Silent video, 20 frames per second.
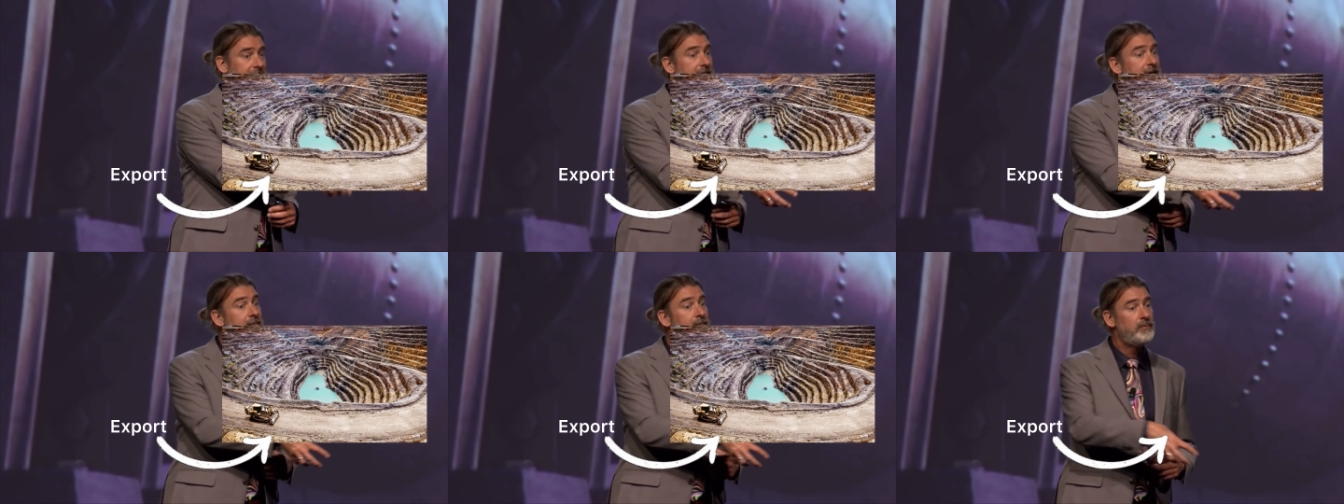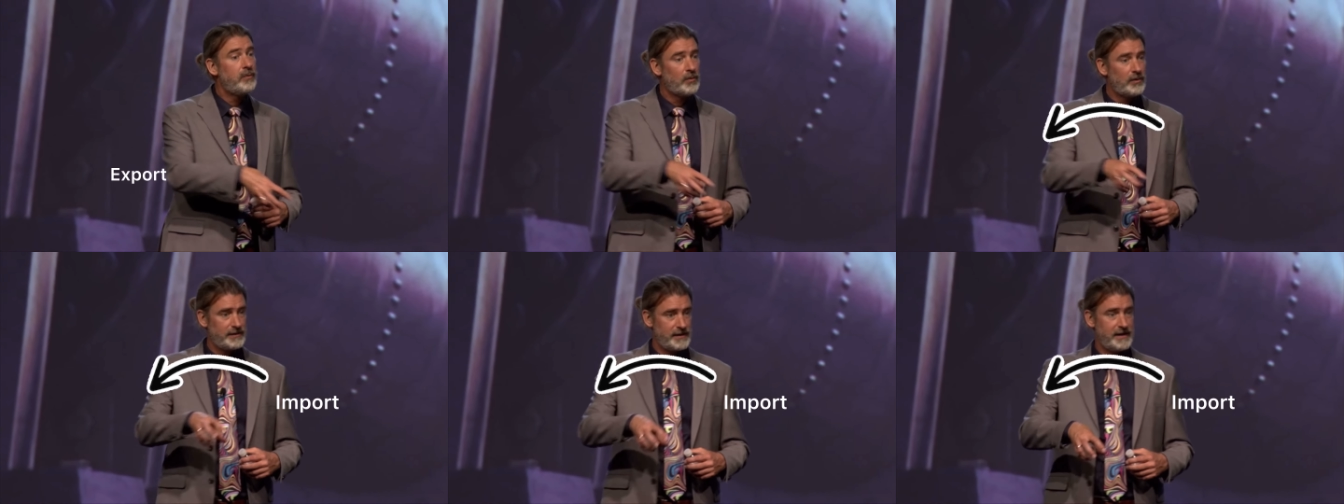
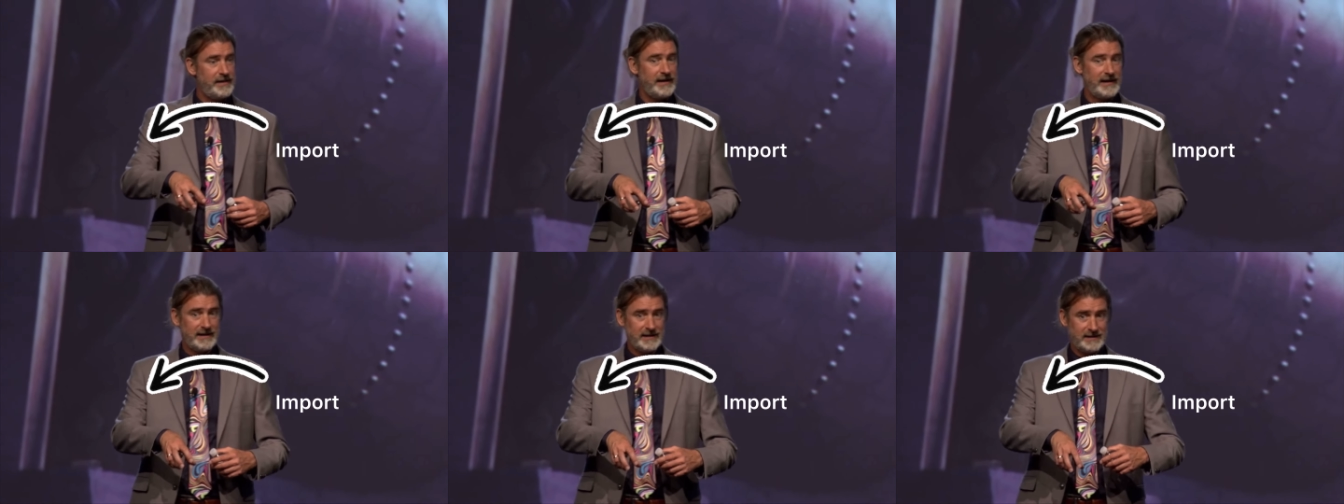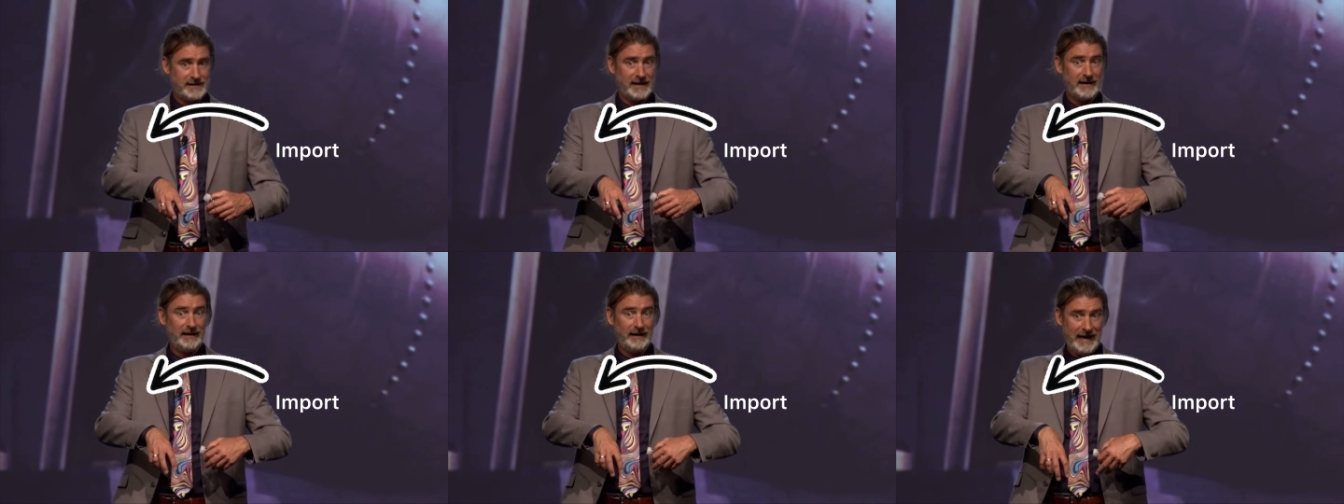import the things
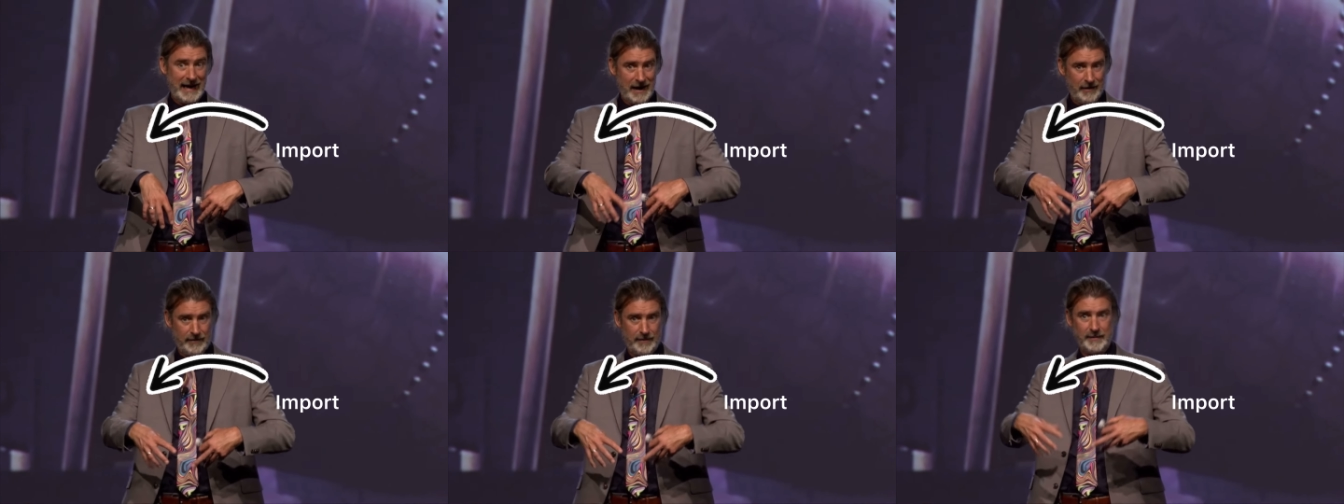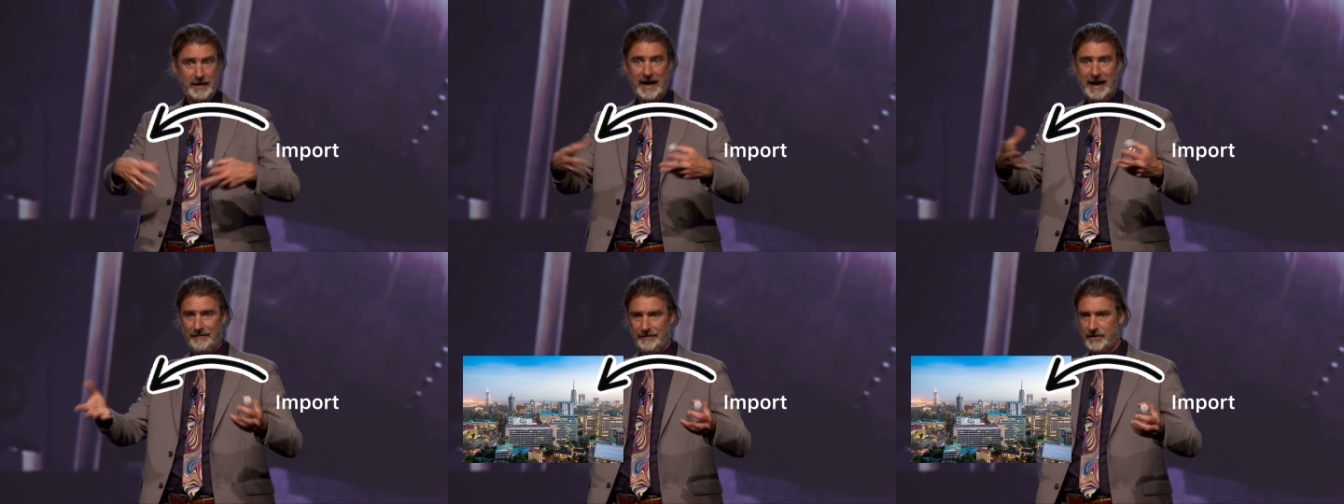that allow them
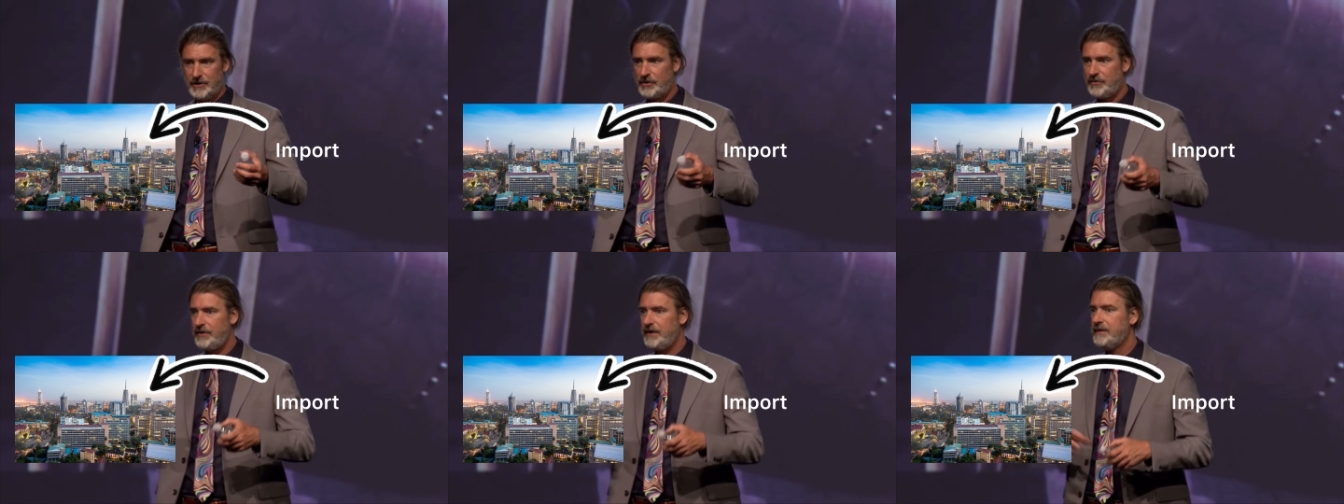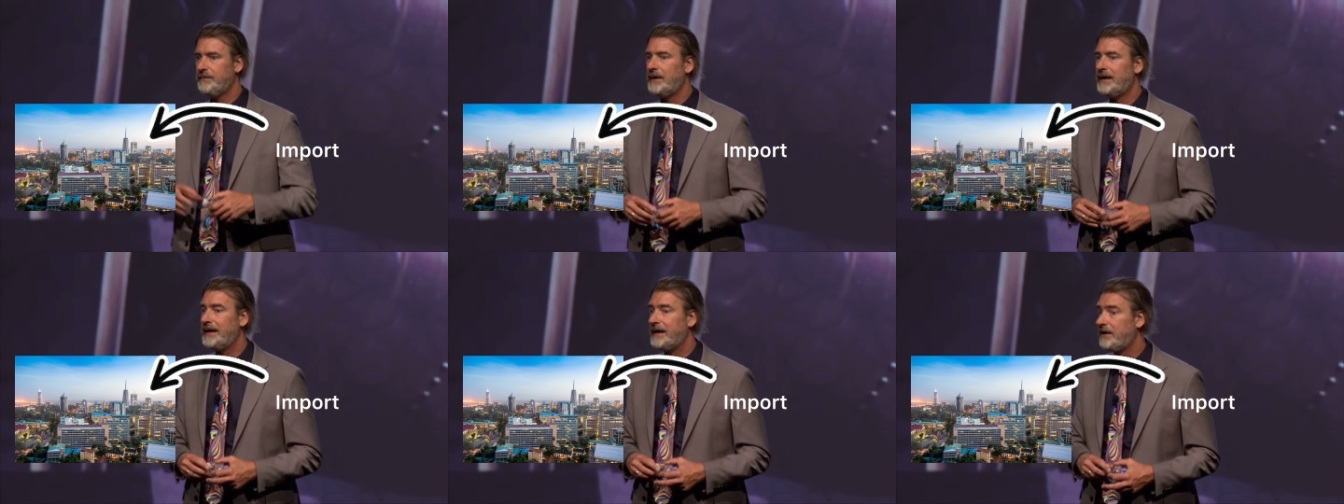to have a degree
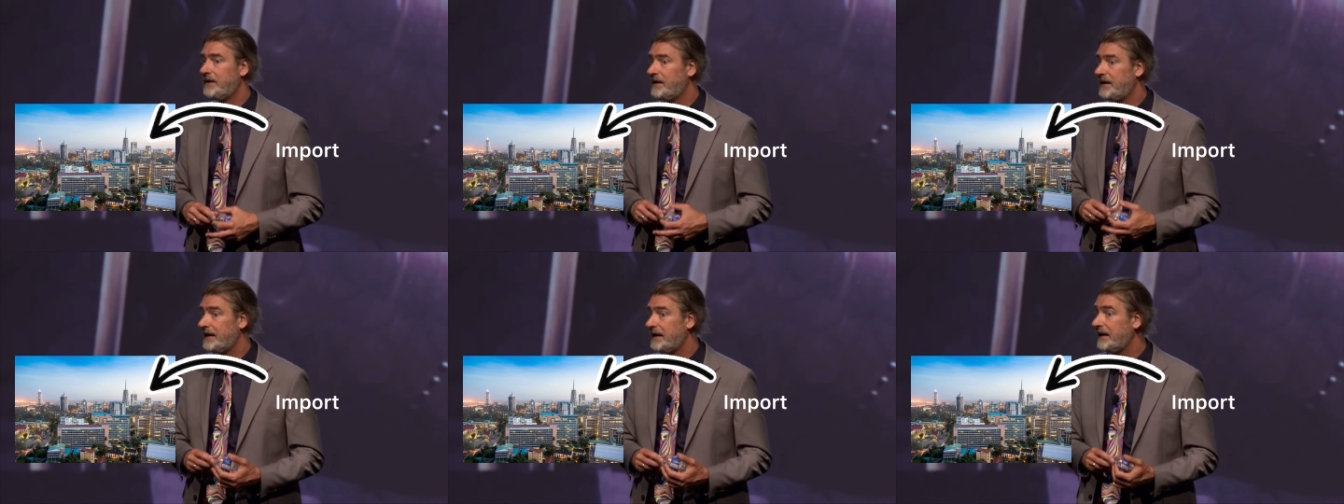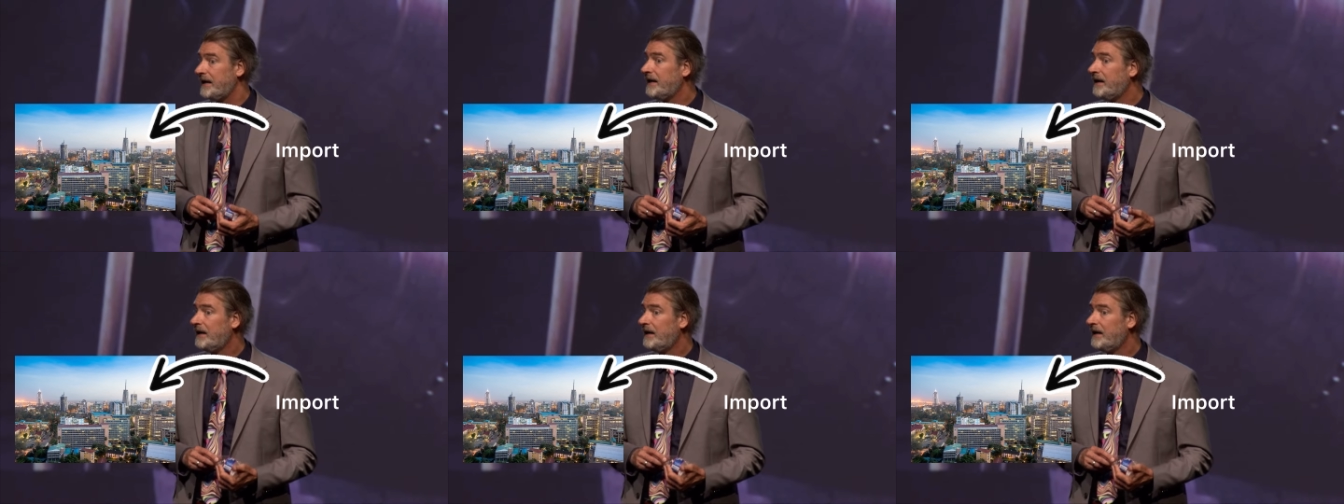of modernity.